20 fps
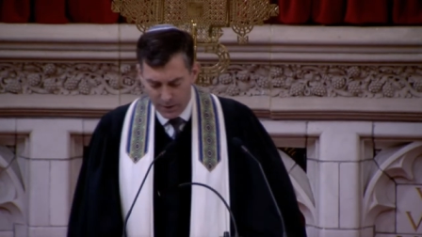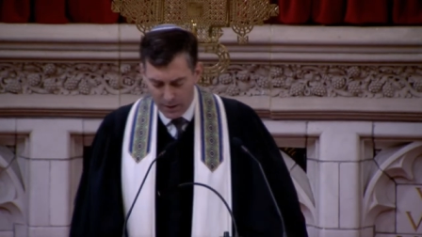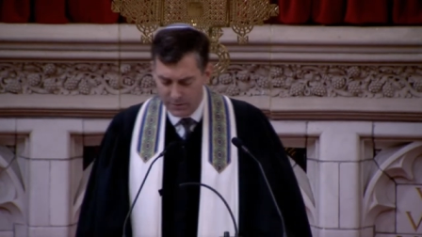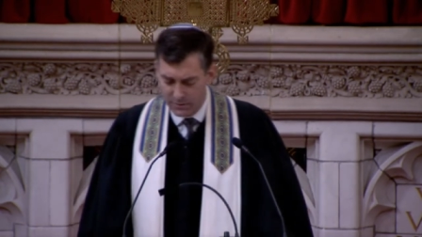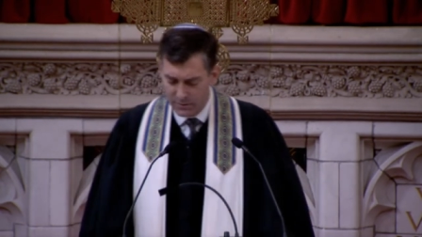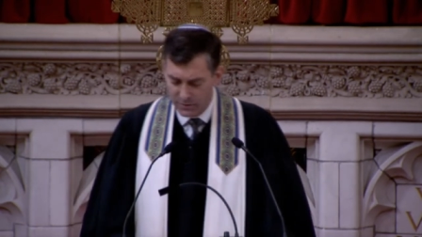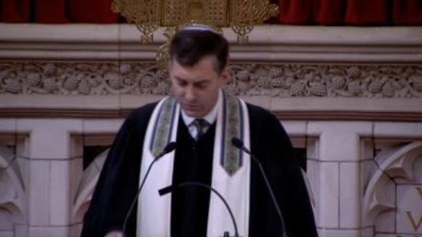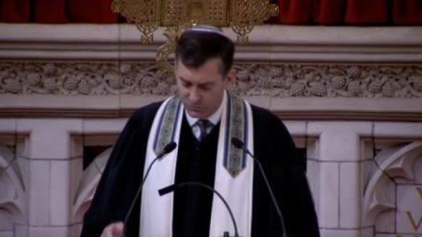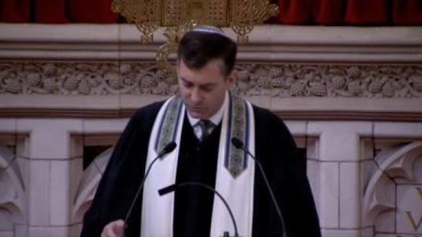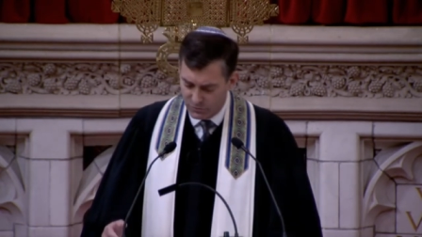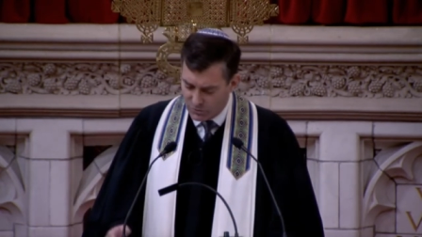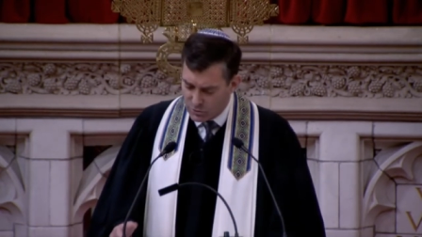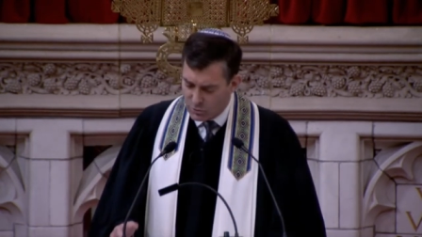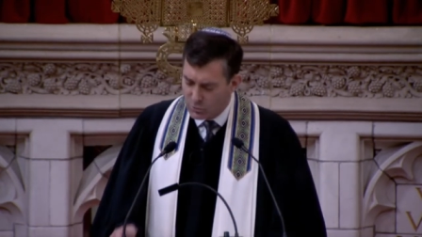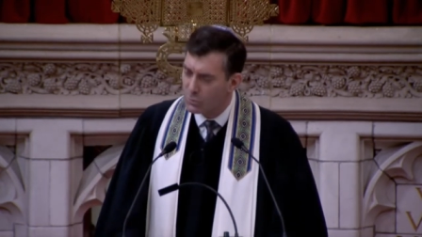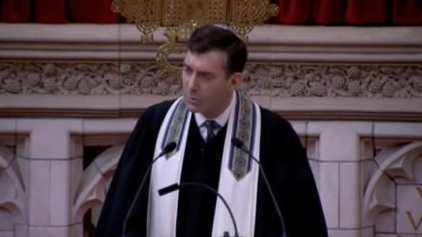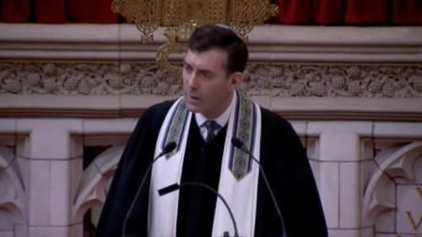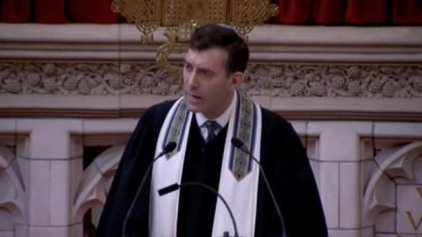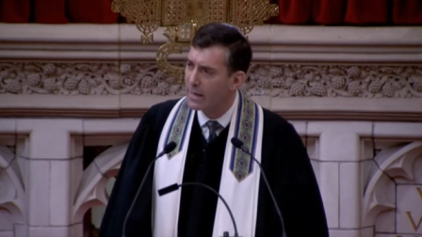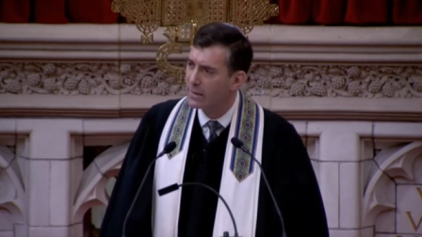and this
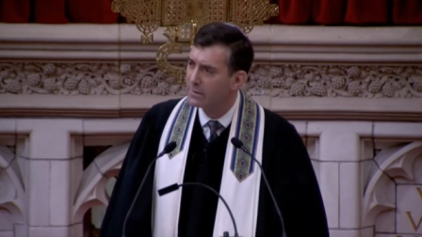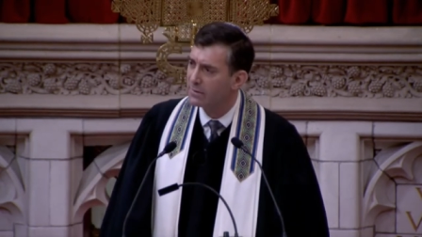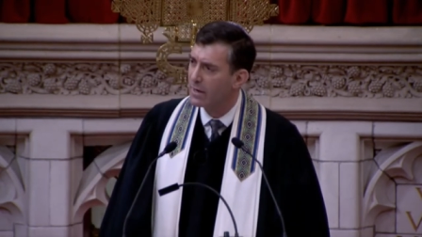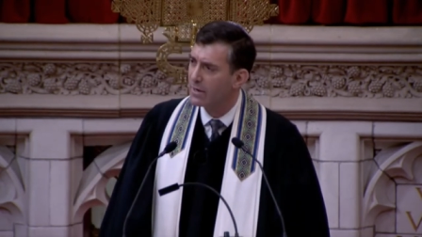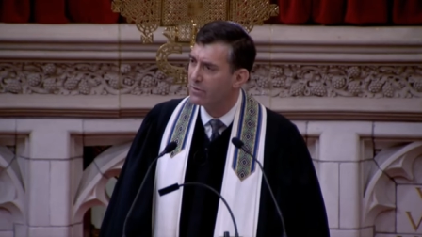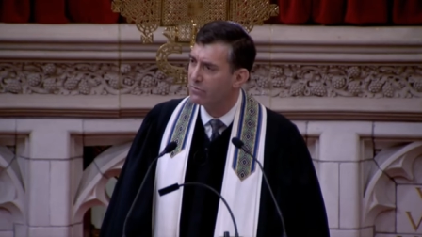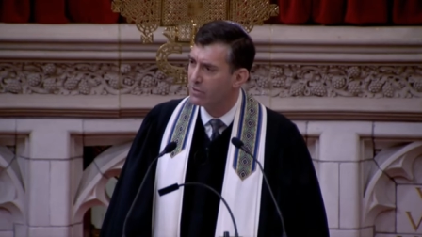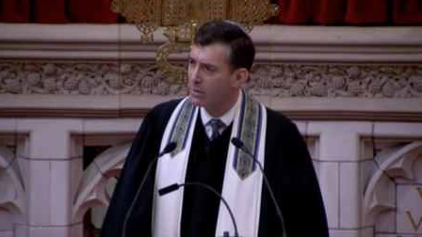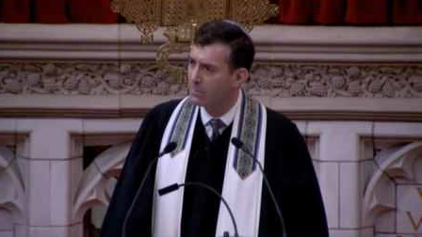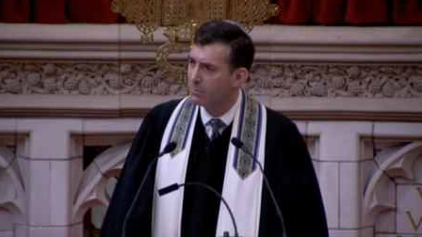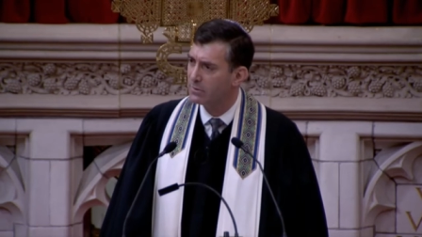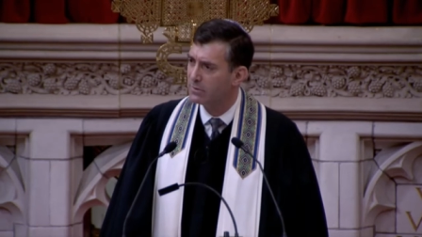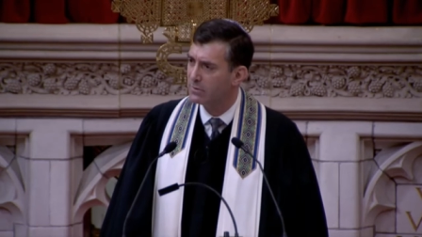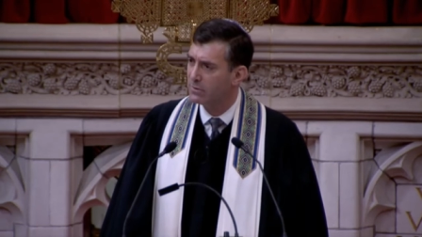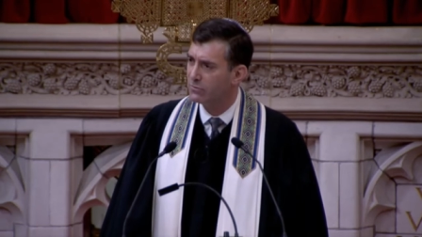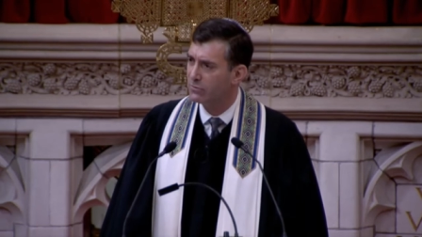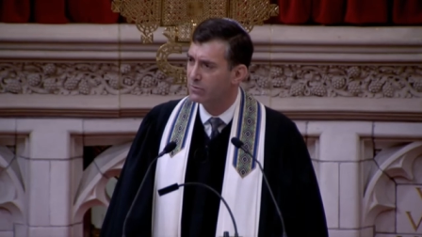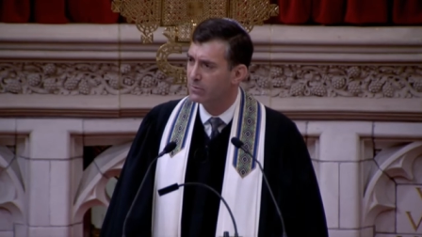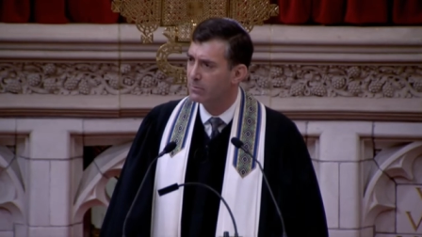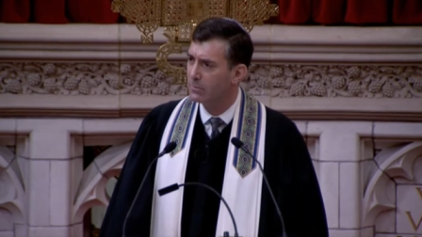new anti
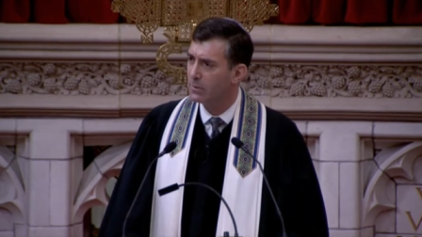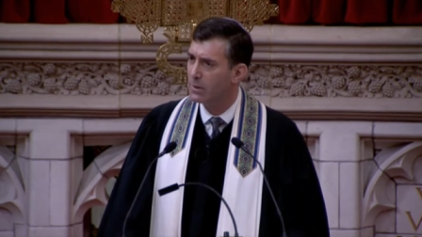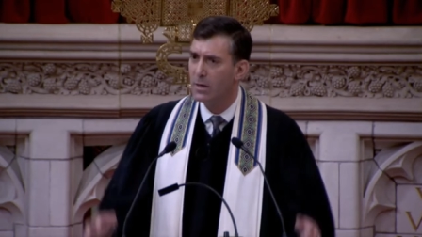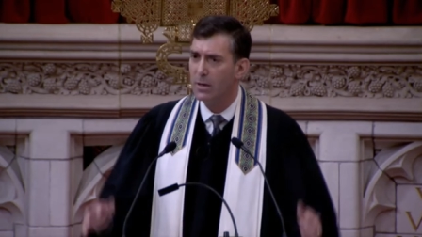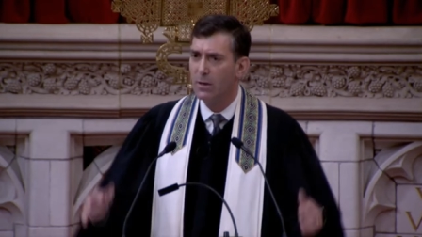Semitism,